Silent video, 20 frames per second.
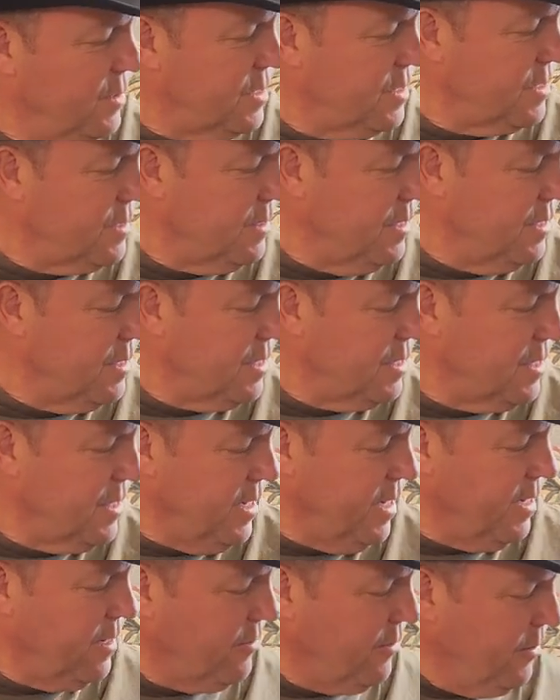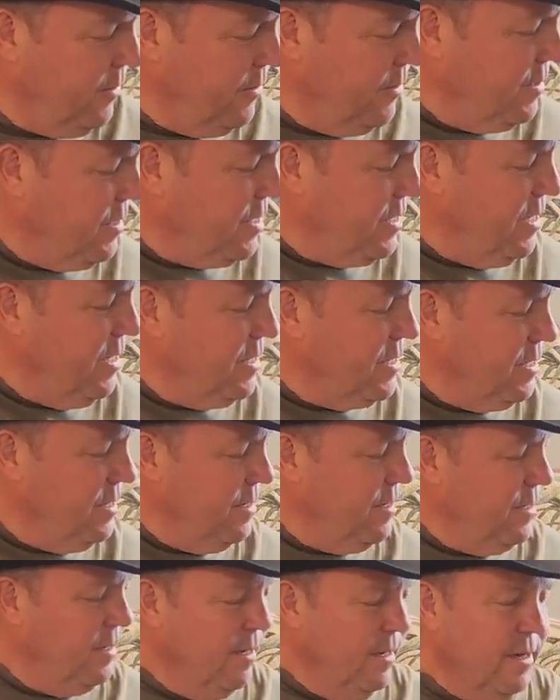it's, it's seed growing
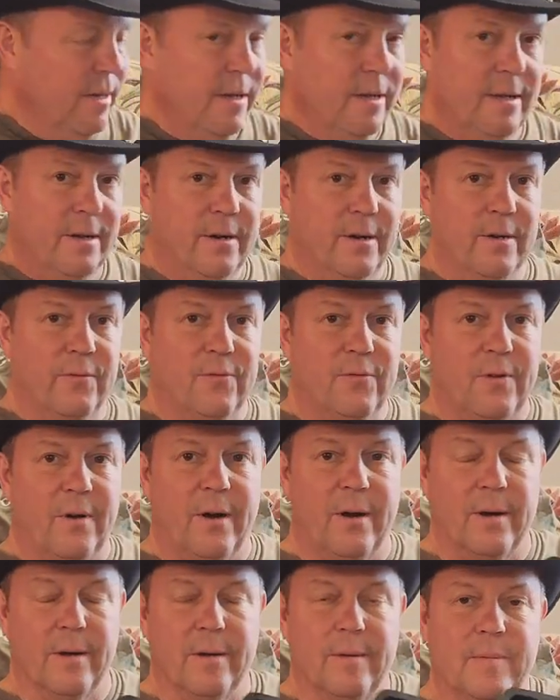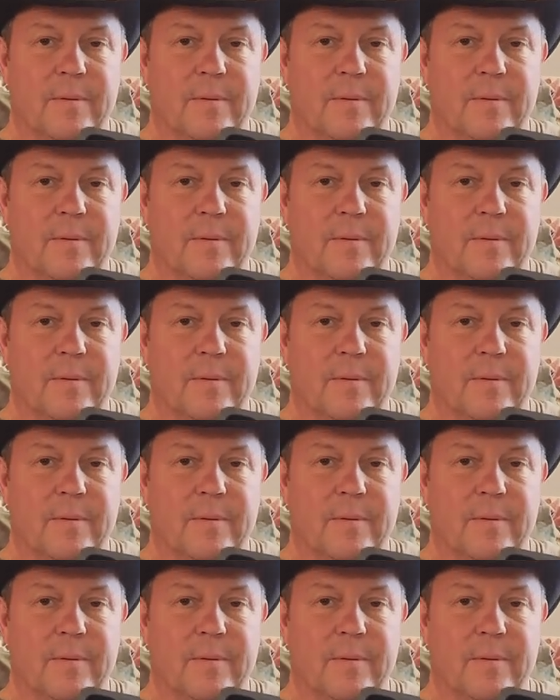season here in Florida.